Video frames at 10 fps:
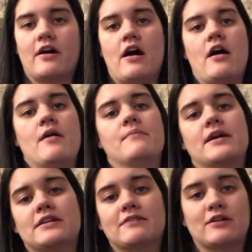Um, I
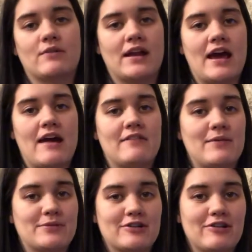definitely want to have
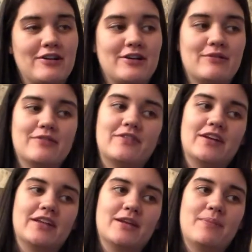epidural. I don't want to
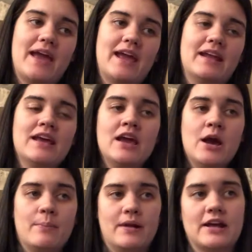feel any pain,
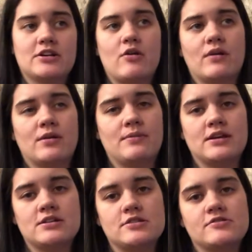but I don't want to be
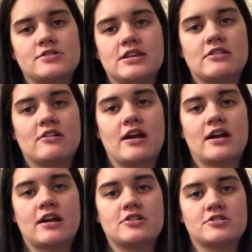induced either. I
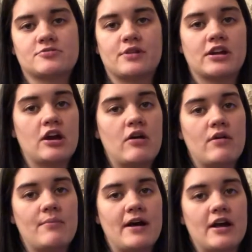kind of just want to go
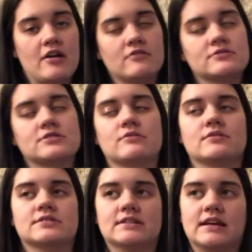on my own. So
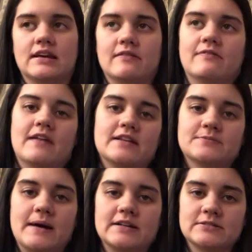we'll see if that's
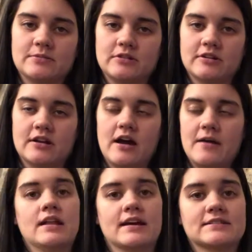possible or
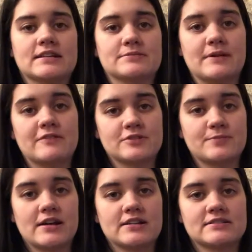not. Like I said, it's my first
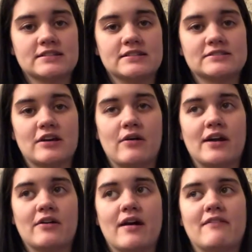pregnancy, so I
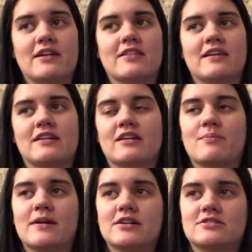don't have anything to
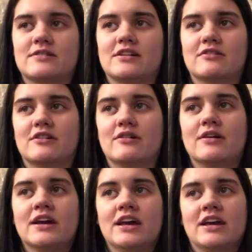compare it to. I don't know,
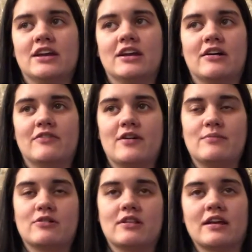you know, if I'm
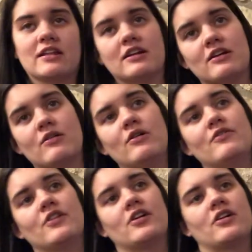more likely to go
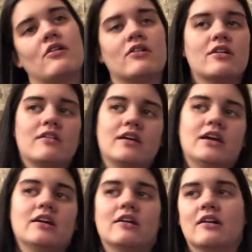over, go
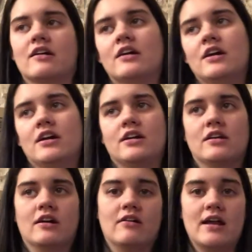early, or,
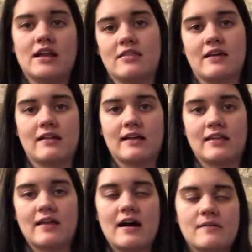you know, anything
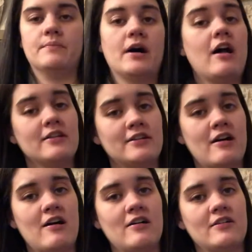like that. But all in
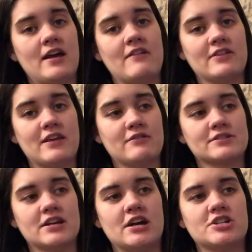all, everything
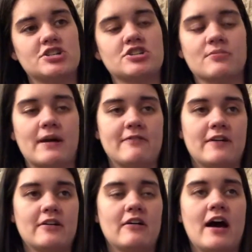was good. She took my
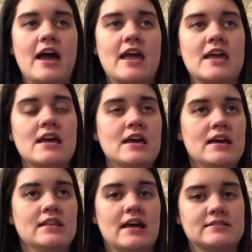fundal height.
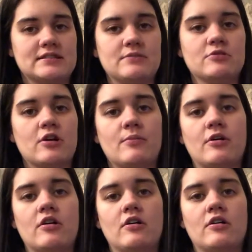That seemed
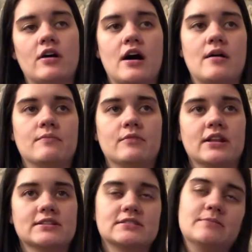normal. Um, we
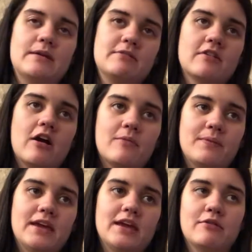listened to baby's
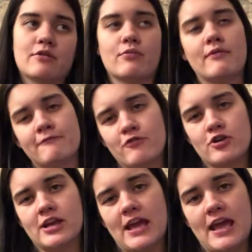heartbeat. It was
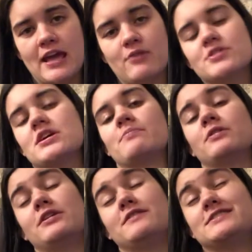148, which I
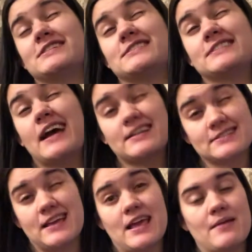believe is the exact
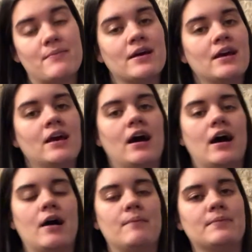same
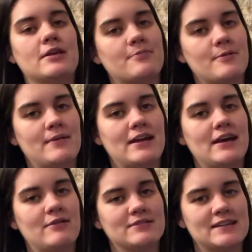um, beats per
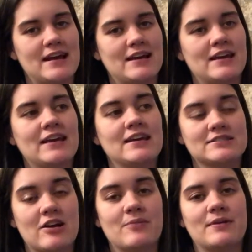minute it was at his
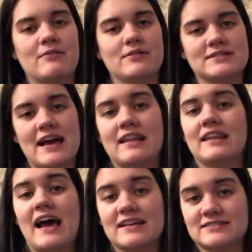heartbeat was at
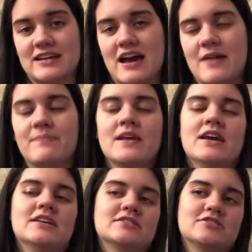last time.
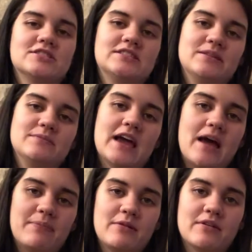So she seemed
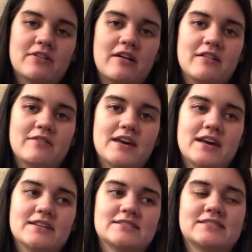happy with all of
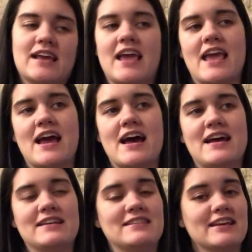this
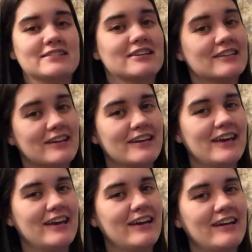and things are
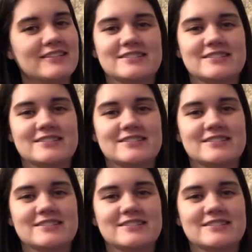looking good.